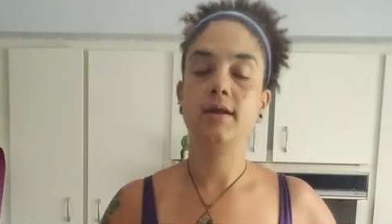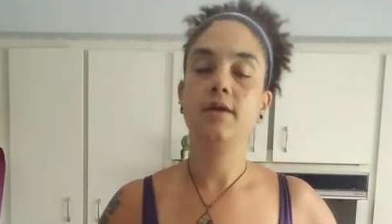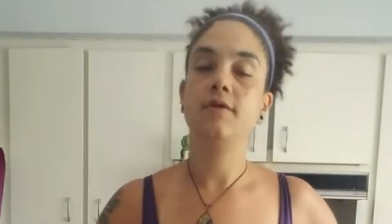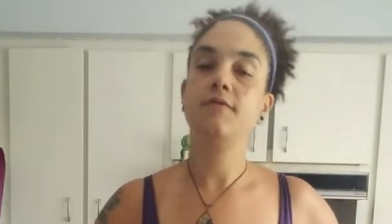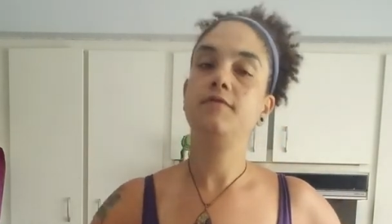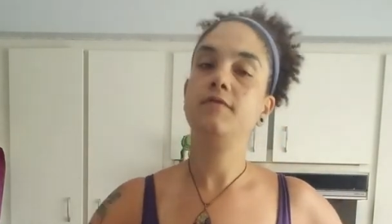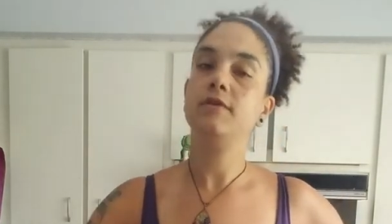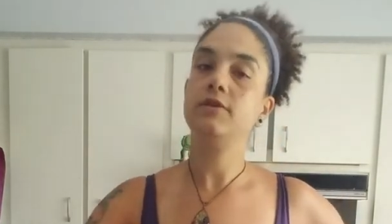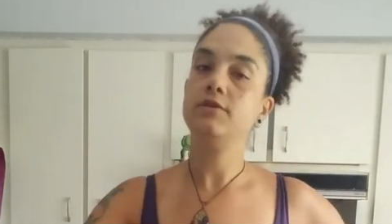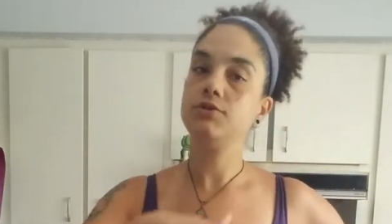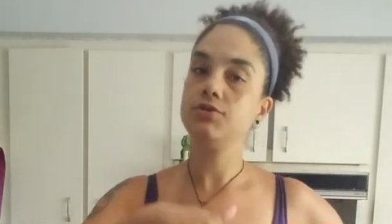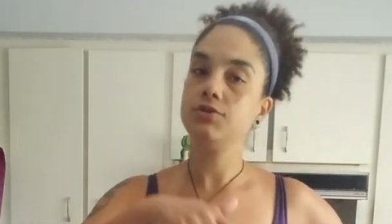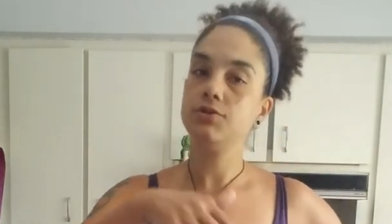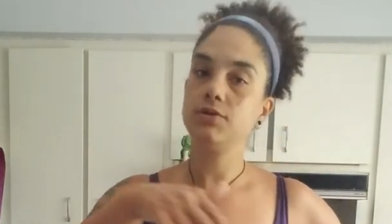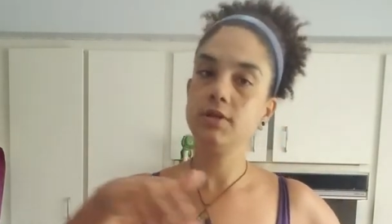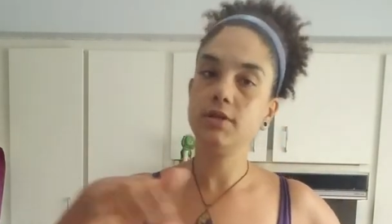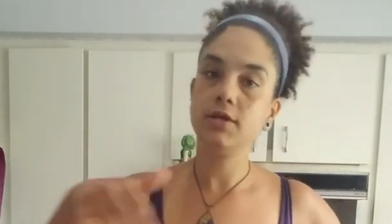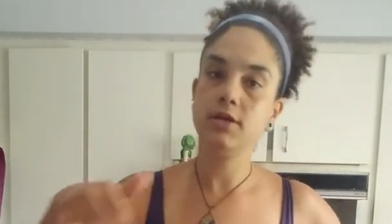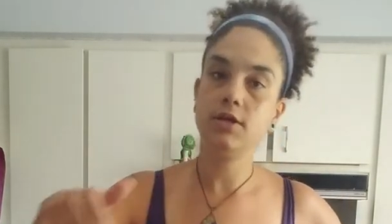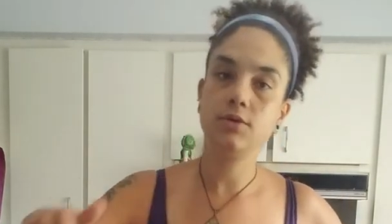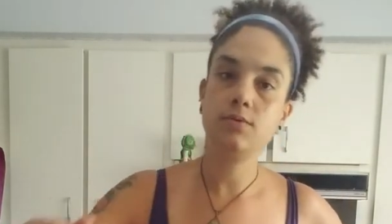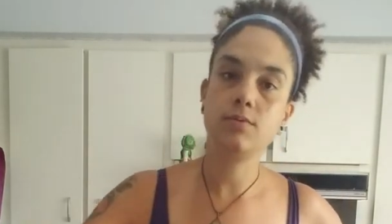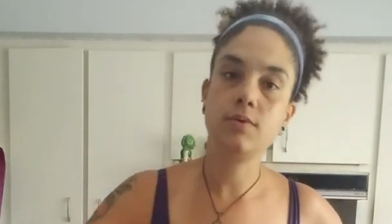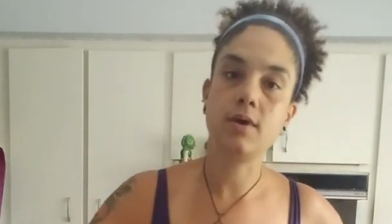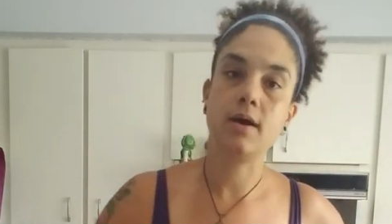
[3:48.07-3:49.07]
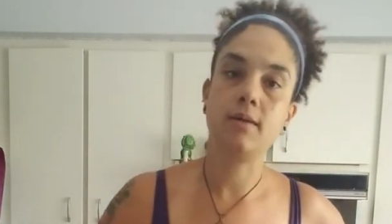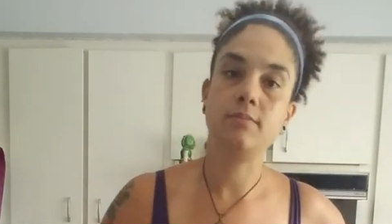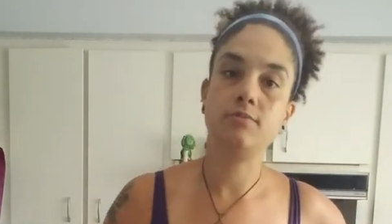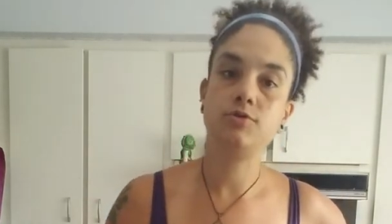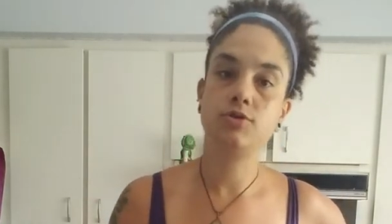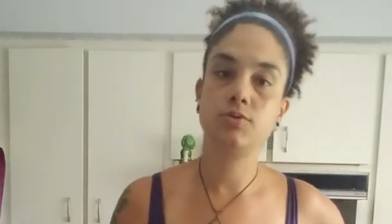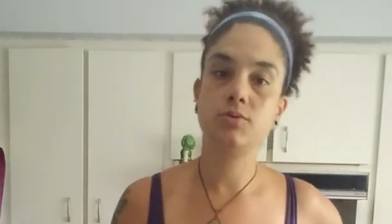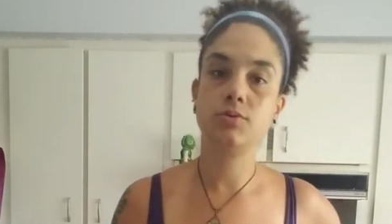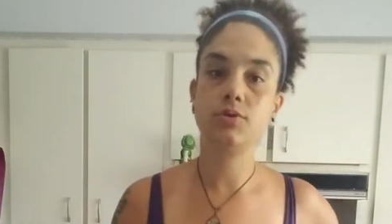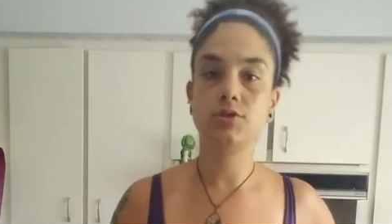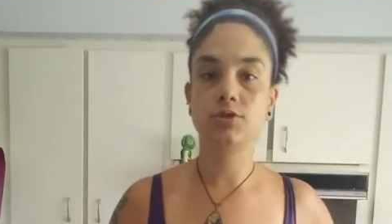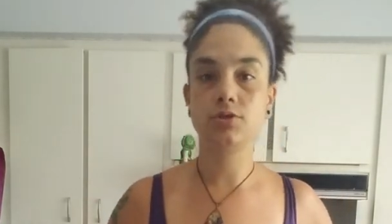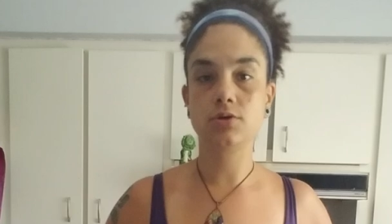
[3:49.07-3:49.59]
eventually you come
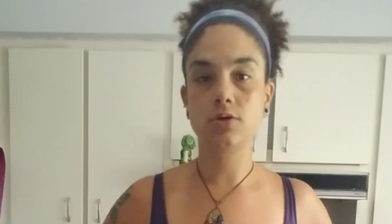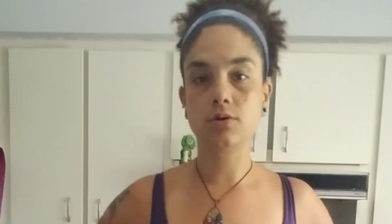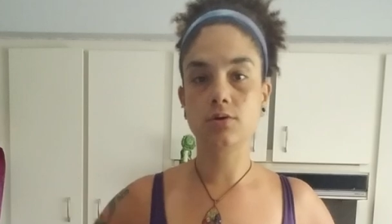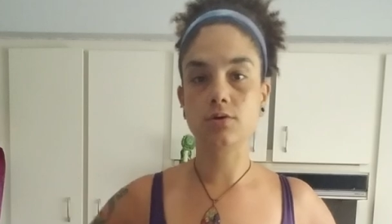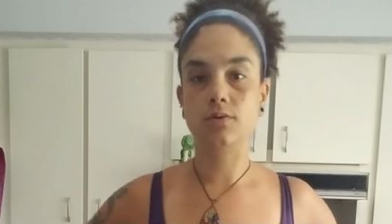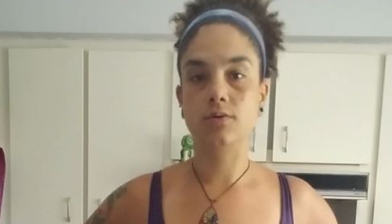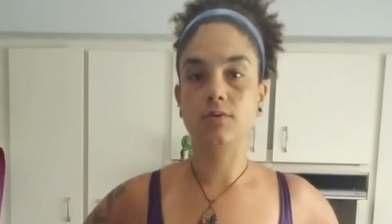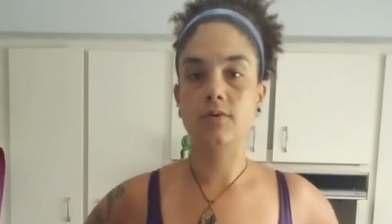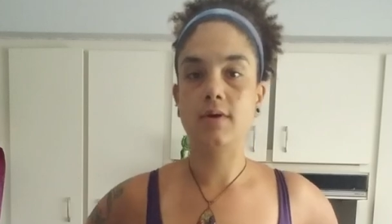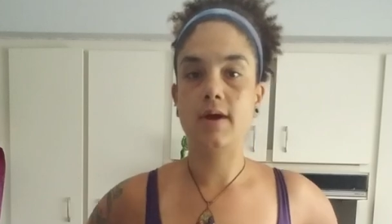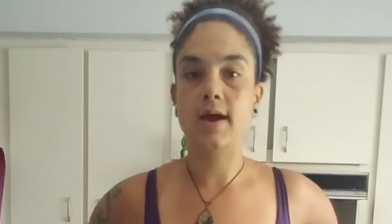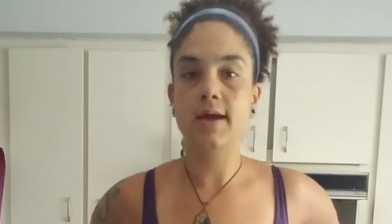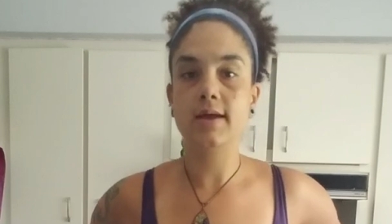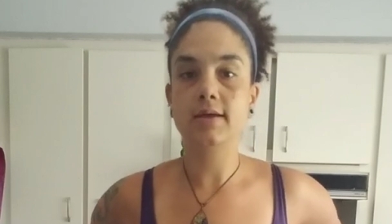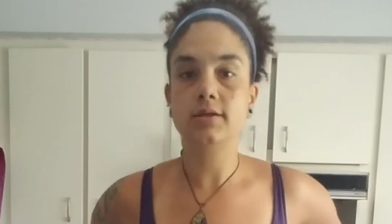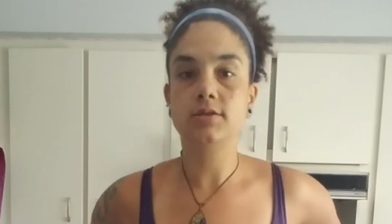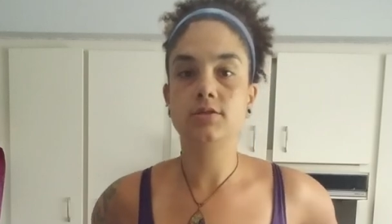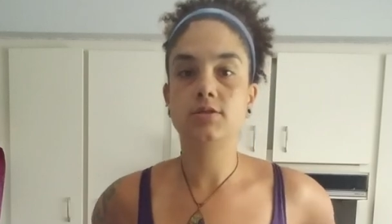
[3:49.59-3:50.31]
to a circle, right?